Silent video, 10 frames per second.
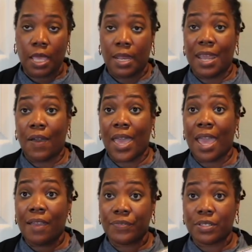Now
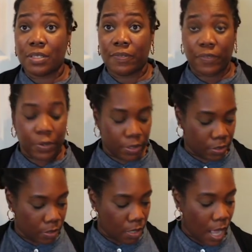after the
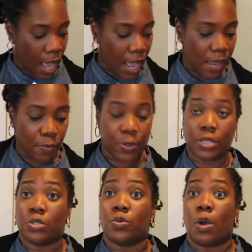vertical, I
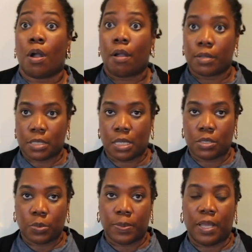went to a
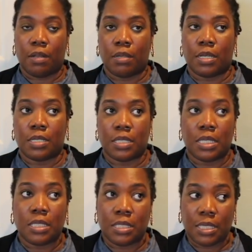horizontal planner, because
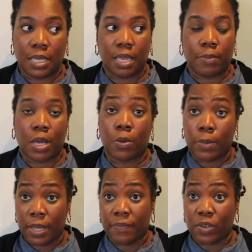EC came out
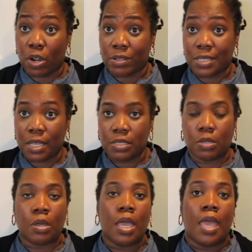with
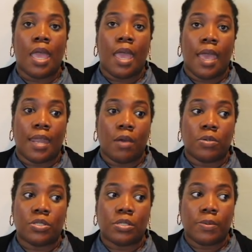horizontal. And I
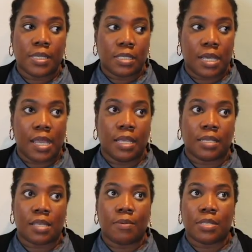was so excited,
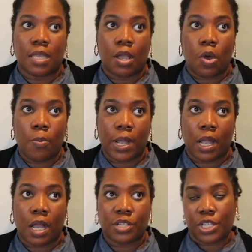because I was like, oh my
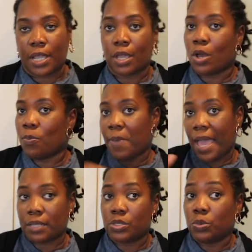gosh, I can go
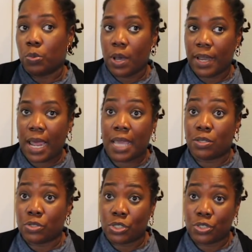back to what I
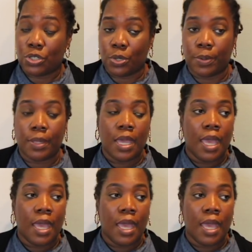used to do.